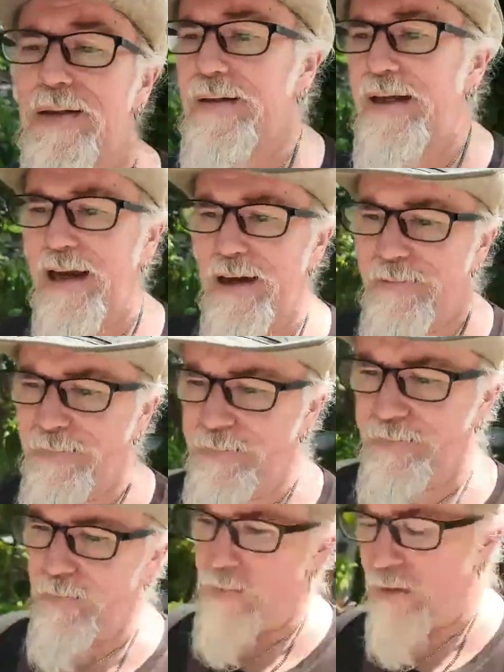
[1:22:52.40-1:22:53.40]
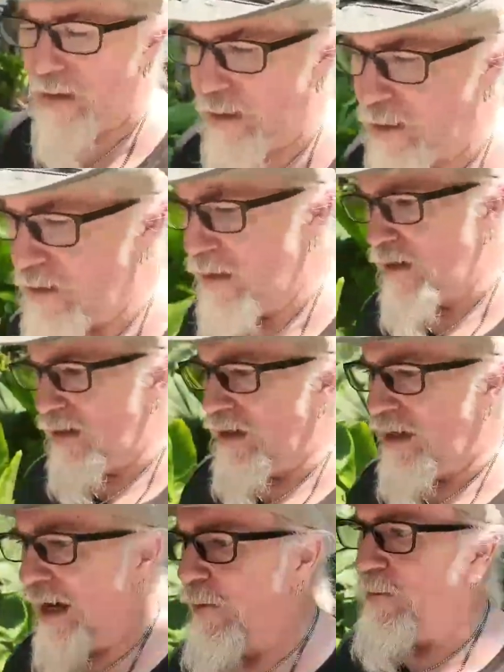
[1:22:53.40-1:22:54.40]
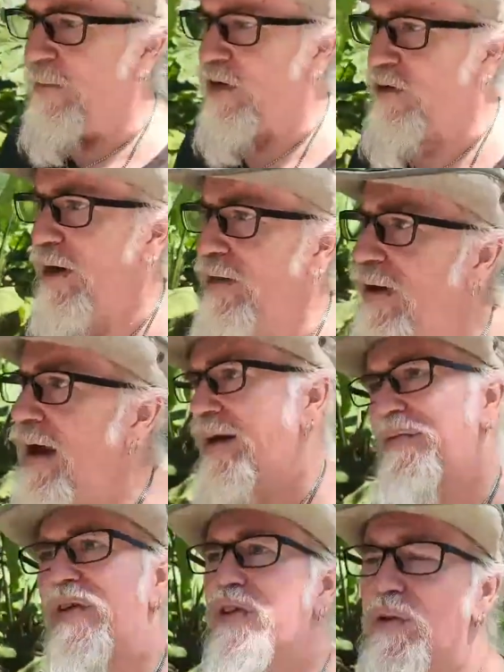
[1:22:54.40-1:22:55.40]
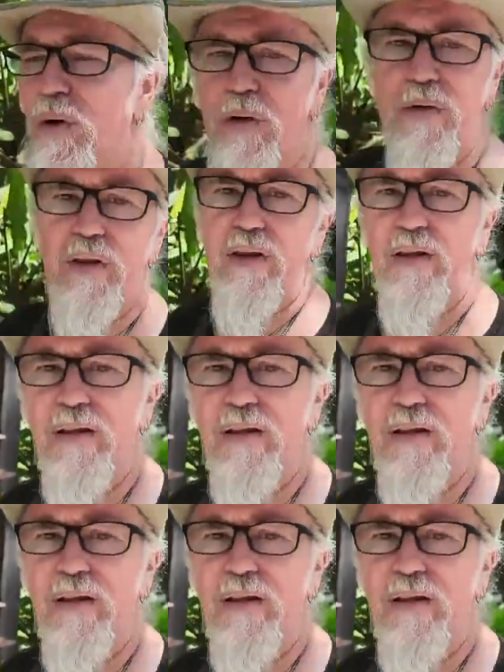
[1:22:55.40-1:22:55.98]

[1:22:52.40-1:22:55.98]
yeah, I would much rather have this growth